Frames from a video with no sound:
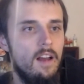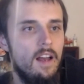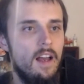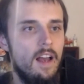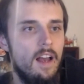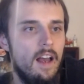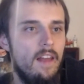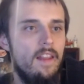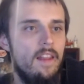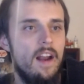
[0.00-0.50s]

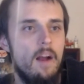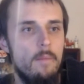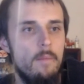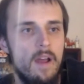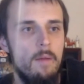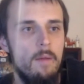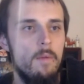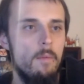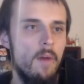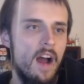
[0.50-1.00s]
and then I
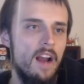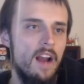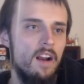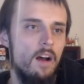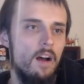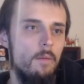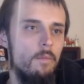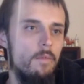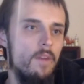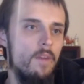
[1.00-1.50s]
made my mind
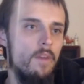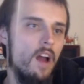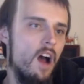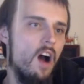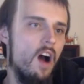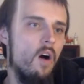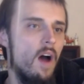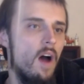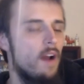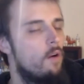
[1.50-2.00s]
up,
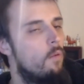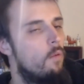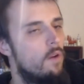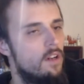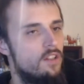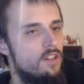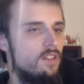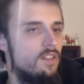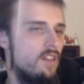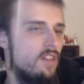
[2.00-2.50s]
no, I don't
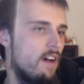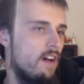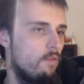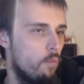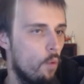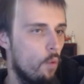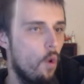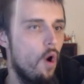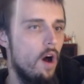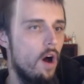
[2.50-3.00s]
want to just
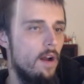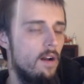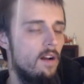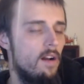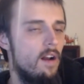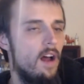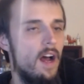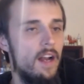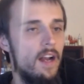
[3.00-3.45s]
have one.